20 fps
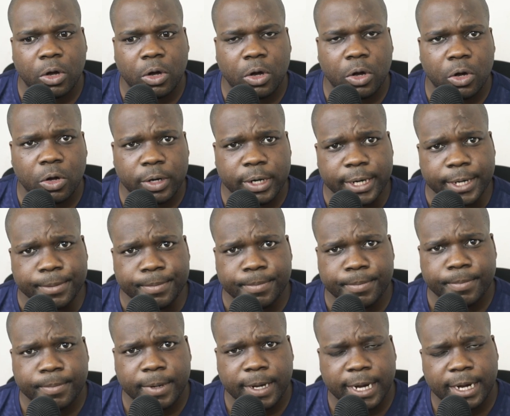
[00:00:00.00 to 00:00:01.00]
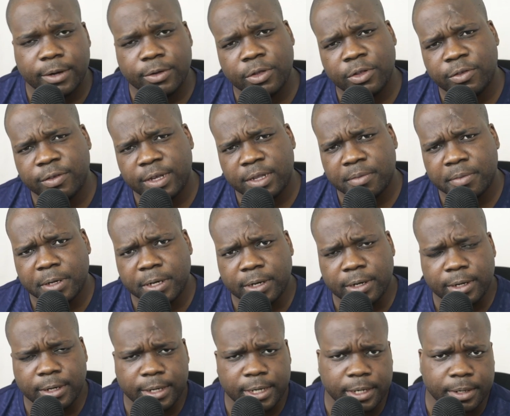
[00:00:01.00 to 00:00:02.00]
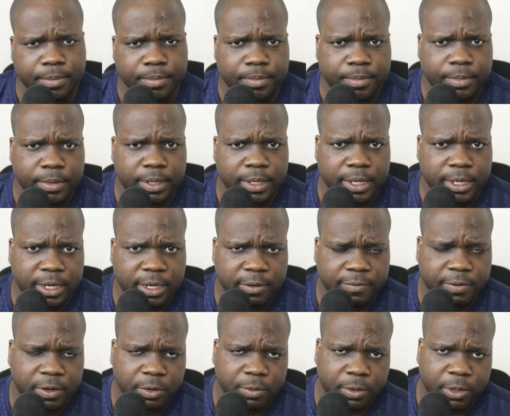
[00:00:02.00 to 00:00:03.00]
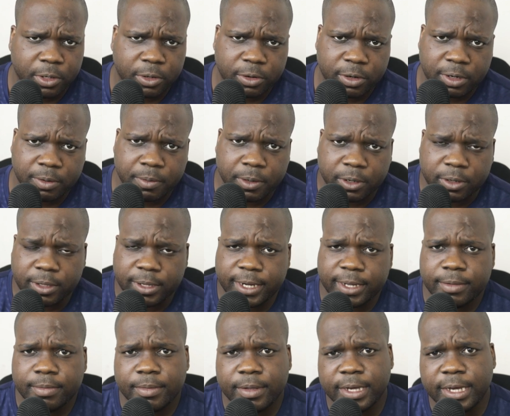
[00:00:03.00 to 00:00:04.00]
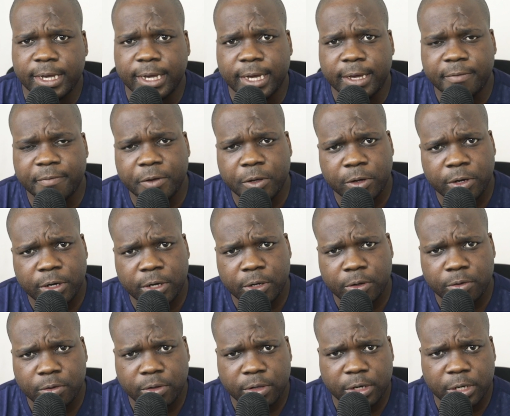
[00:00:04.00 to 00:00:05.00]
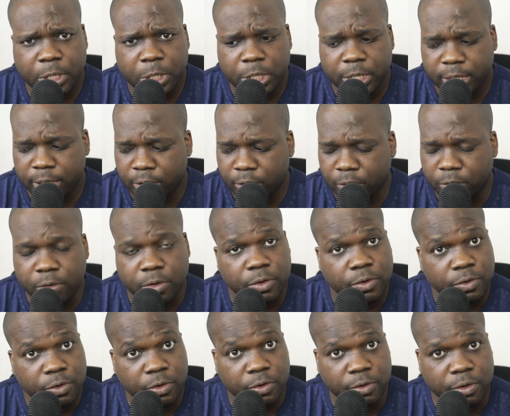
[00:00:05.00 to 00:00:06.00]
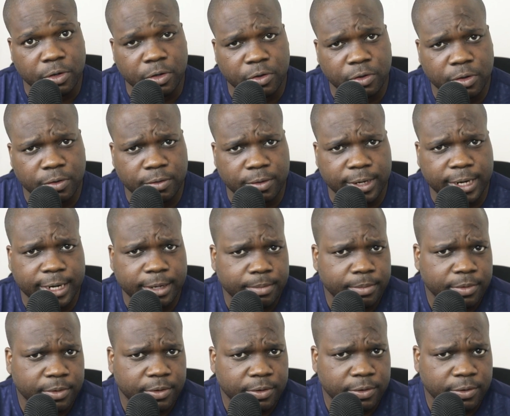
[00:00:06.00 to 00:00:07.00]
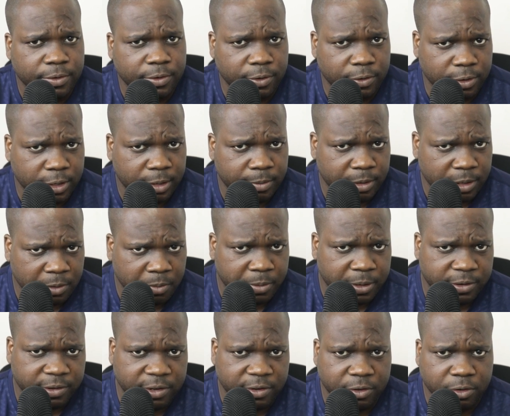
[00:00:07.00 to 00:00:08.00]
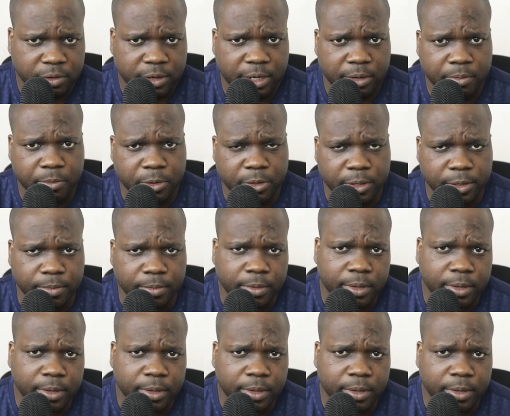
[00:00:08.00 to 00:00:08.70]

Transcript: Okay, how to trademark a name. In this video, I'm going to talk about that. If you're new to this channel, seriously, subscribe. Subscribe, just press the subscribe button.